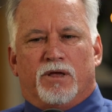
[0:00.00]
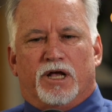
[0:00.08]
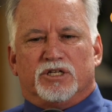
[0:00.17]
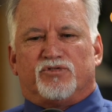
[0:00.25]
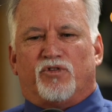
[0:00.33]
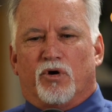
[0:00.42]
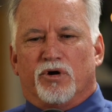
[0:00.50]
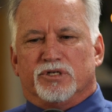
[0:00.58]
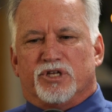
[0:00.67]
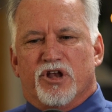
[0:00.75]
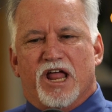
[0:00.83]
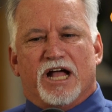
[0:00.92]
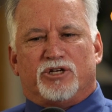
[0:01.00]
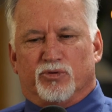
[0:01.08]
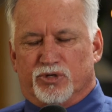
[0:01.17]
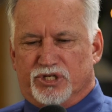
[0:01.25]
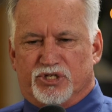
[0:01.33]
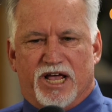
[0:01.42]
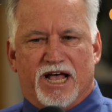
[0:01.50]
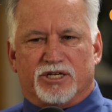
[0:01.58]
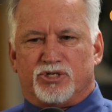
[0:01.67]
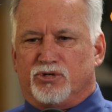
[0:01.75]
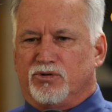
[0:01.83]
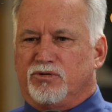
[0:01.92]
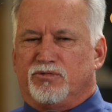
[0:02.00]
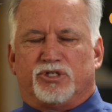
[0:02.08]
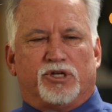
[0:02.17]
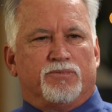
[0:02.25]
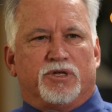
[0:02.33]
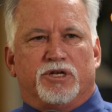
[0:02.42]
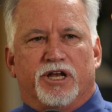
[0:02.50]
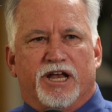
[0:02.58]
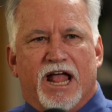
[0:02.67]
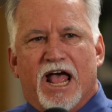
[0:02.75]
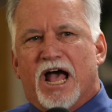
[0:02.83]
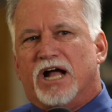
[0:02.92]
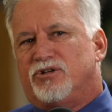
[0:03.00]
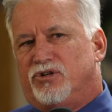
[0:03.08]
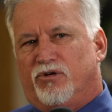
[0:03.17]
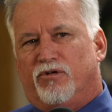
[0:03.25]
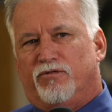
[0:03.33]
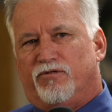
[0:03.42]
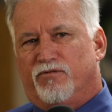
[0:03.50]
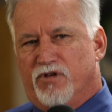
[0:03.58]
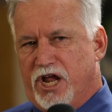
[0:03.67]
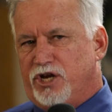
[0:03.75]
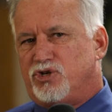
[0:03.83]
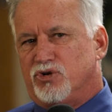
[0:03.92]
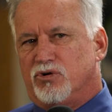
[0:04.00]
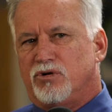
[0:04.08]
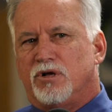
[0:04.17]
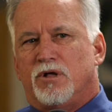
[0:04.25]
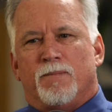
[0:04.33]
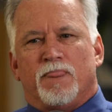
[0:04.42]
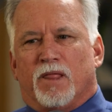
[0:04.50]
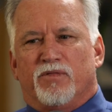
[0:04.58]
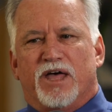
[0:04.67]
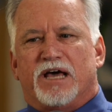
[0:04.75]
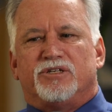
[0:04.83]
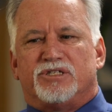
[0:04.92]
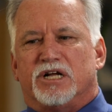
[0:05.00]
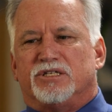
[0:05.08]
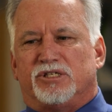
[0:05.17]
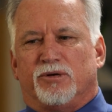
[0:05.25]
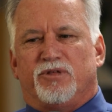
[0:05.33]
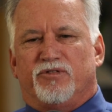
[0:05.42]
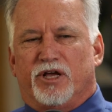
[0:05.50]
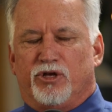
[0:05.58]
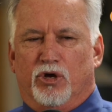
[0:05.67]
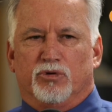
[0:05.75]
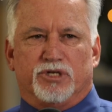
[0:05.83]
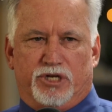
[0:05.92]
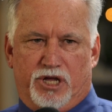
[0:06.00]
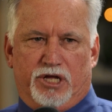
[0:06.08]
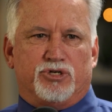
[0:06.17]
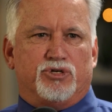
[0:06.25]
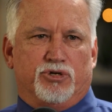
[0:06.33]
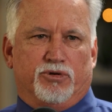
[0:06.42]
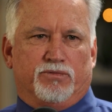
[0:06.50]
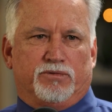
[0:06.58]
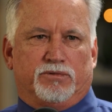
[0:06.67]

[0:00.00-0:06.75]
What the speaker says: As far as a natural disaster, something in an act of nature, that is not something that goes against you.